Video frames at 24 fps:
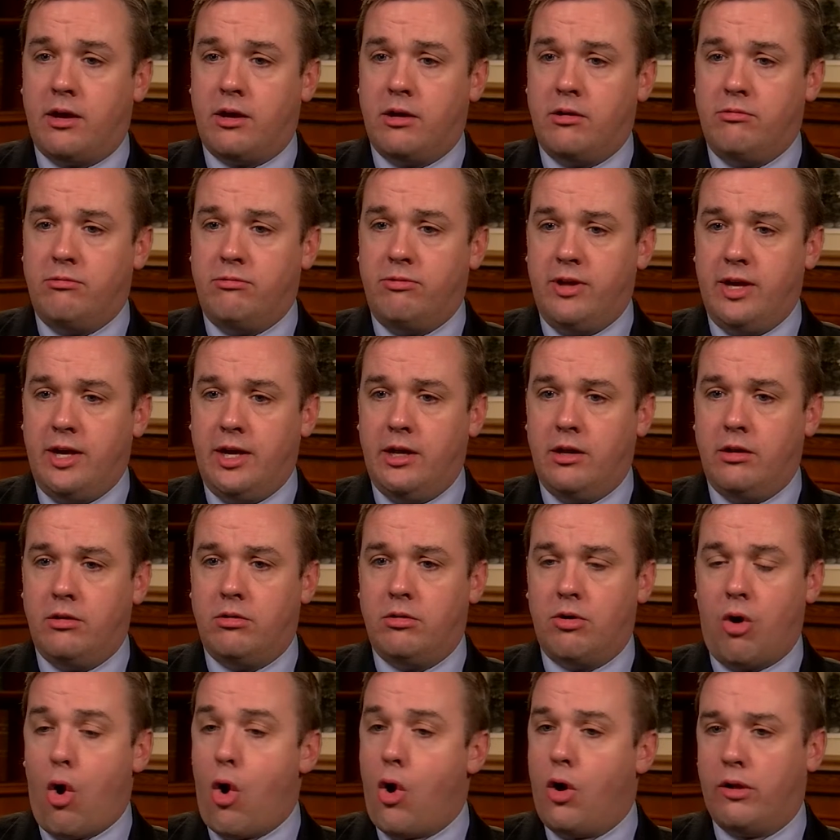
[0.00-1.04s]
convened
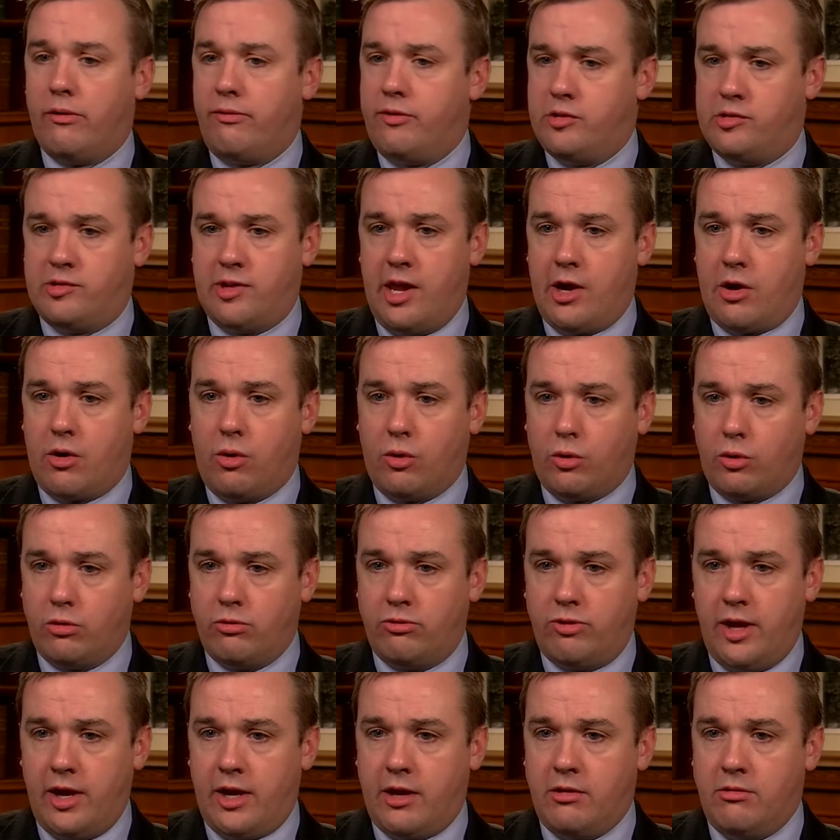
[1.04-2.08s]
all of the stakeholders.
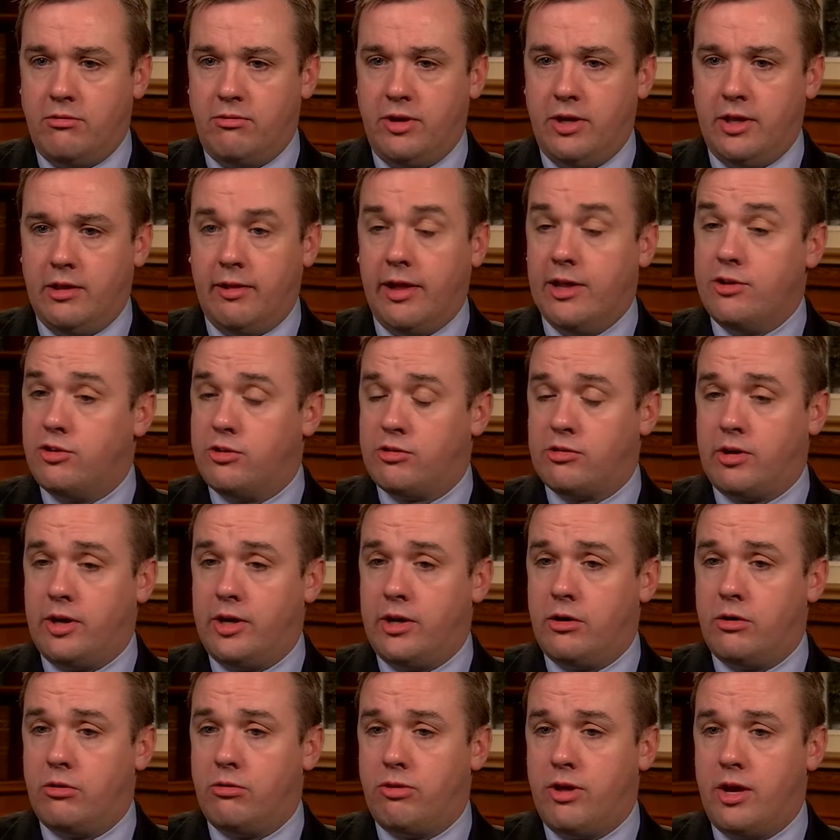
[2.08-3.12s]
They convened
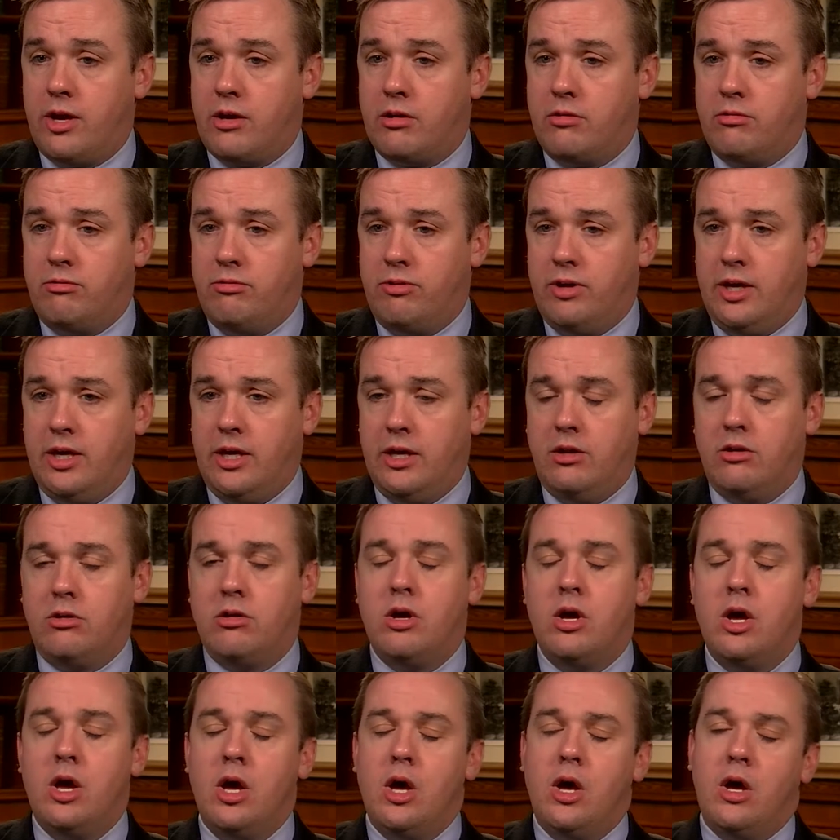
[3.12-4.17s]
legislators, they convened
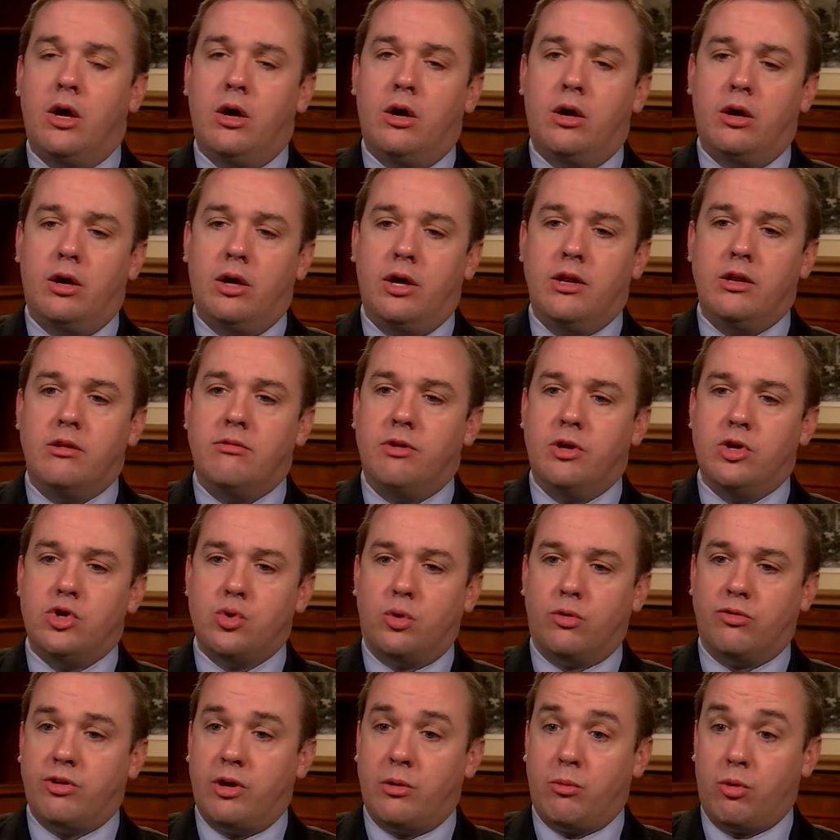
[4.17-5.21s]

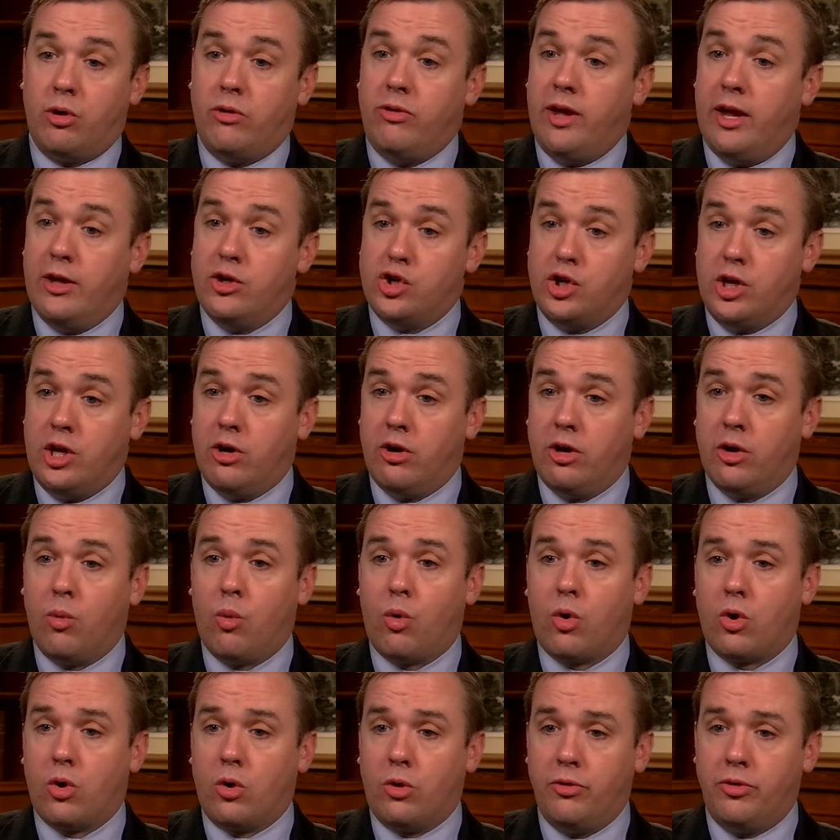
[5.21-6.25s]
individuals that were in the engineering
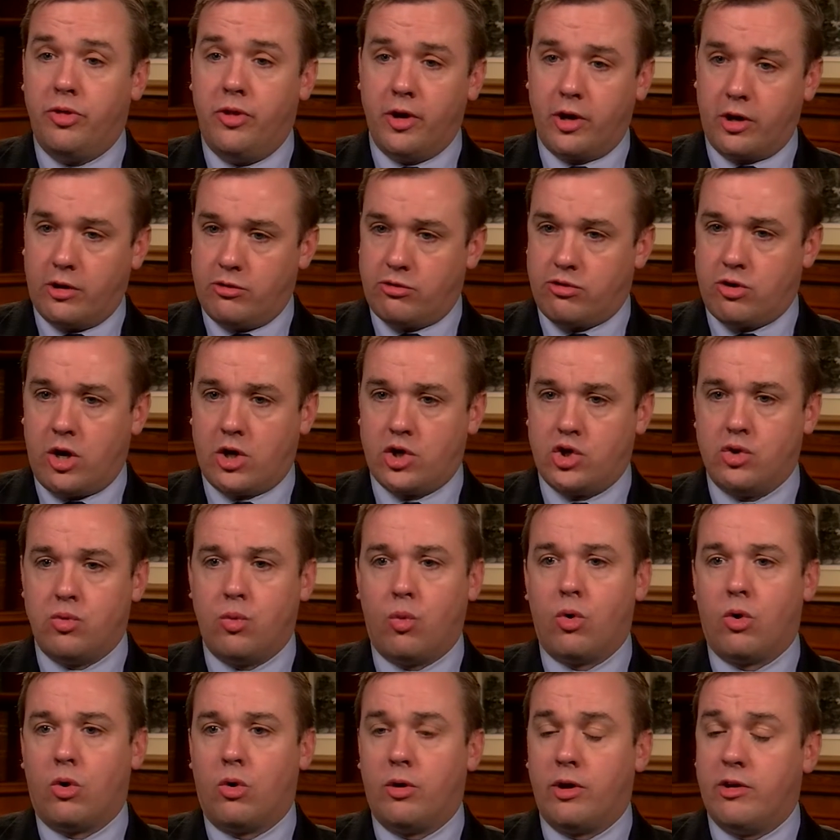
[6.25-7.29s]
world, the construction
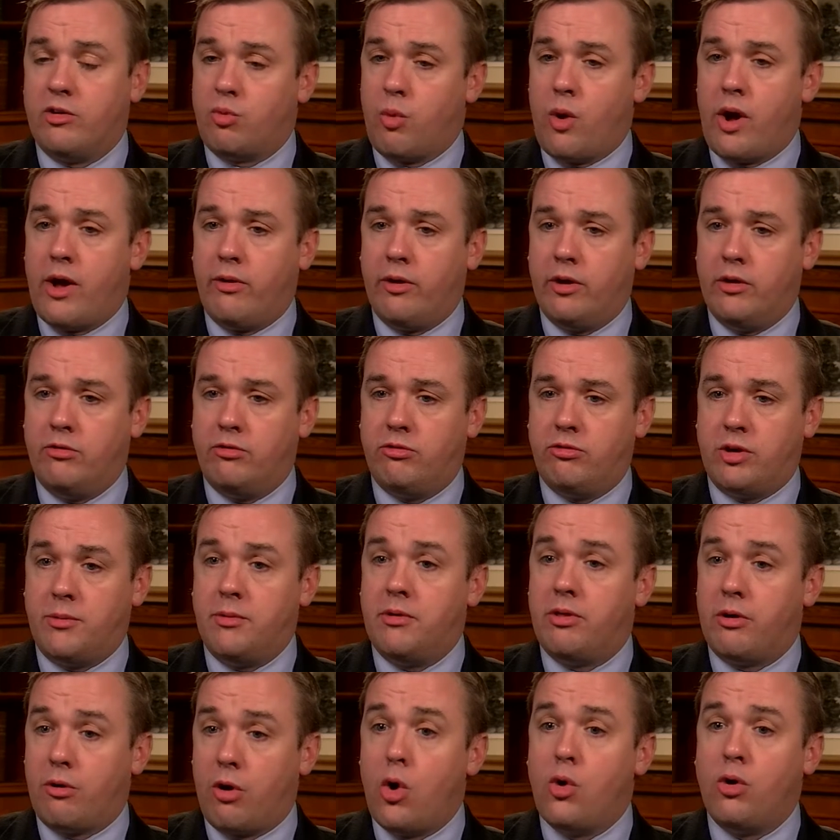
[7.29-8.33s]
world, as well as some
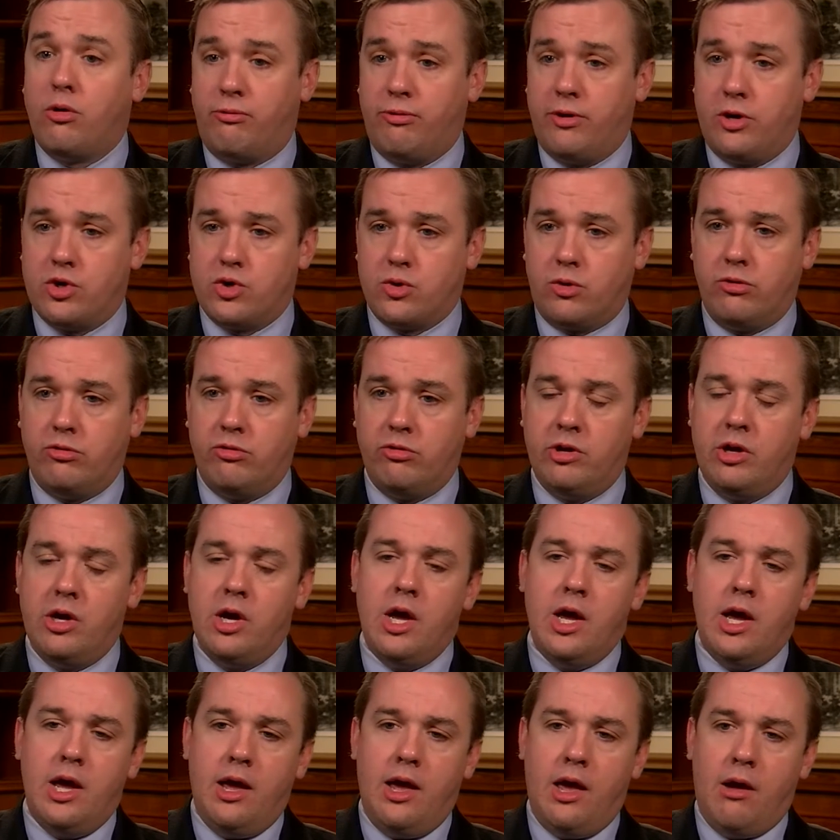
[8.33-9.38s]
of their own officials.
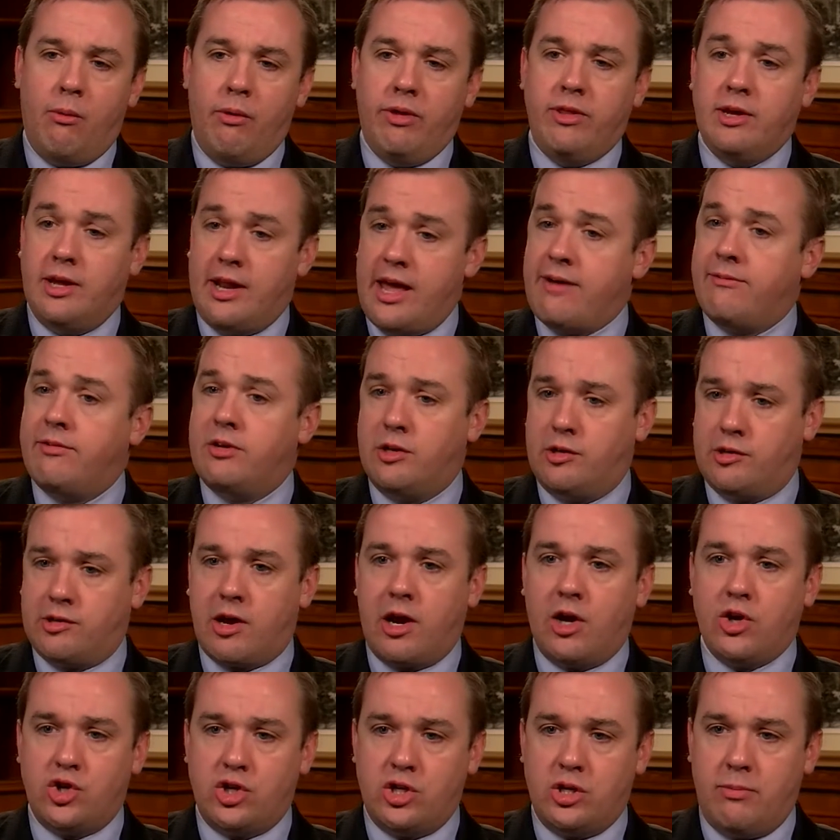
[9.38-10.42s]
And we did have a
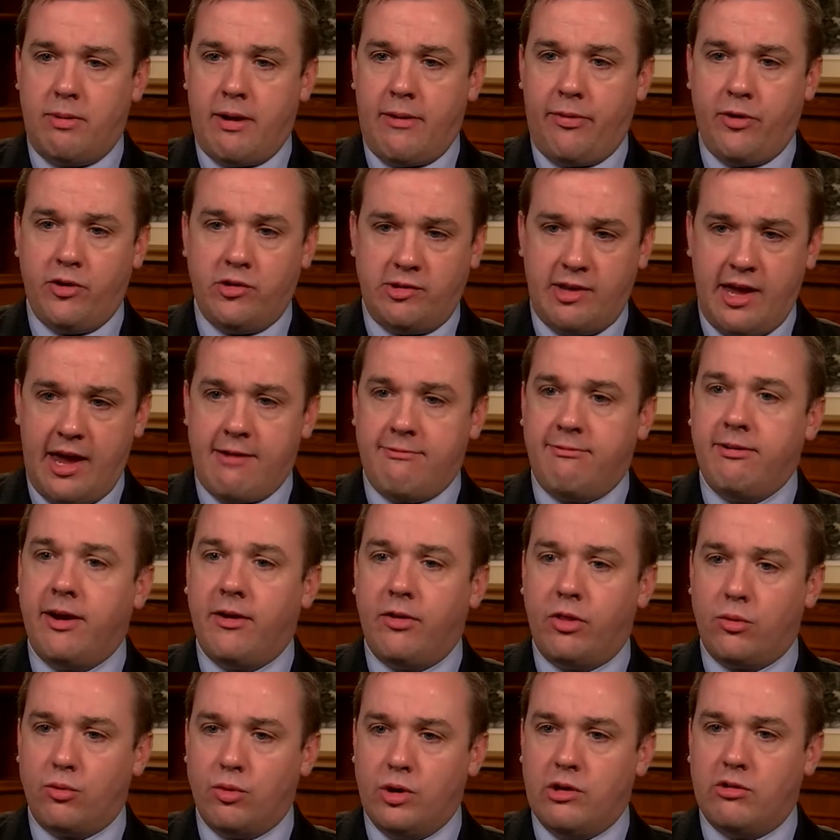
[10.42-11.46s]
discussion about the staffing
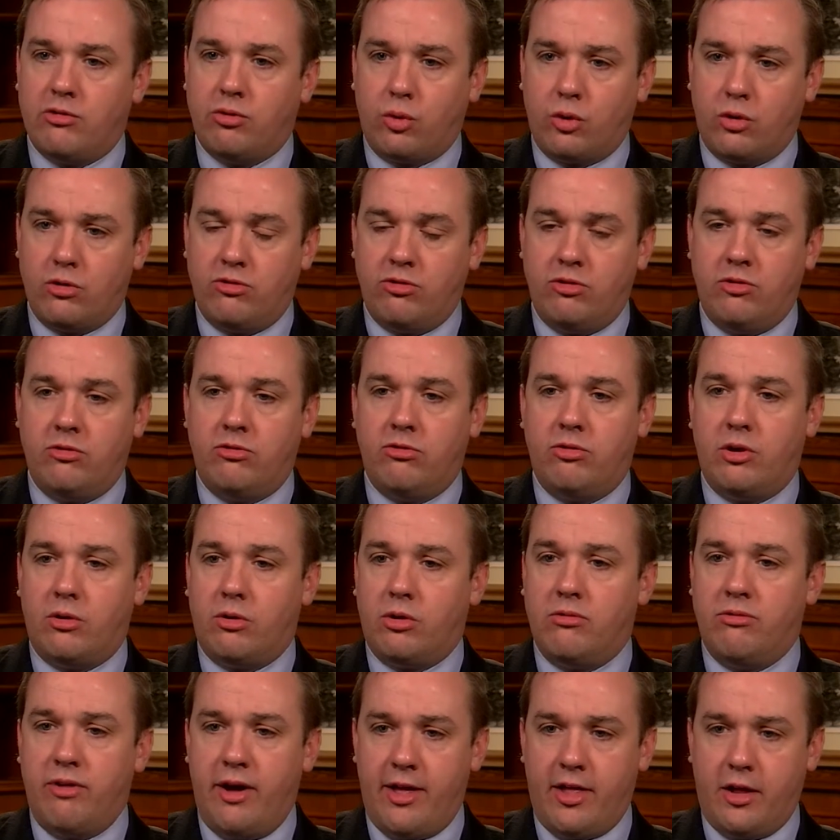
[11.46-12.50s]
and the resources that
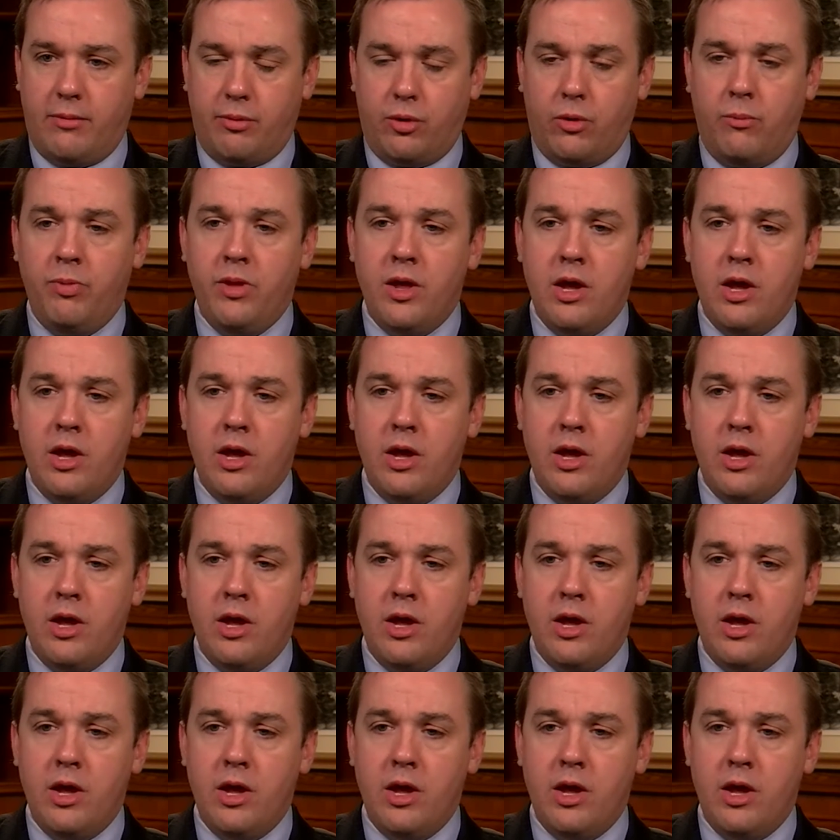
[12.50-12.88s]
are available.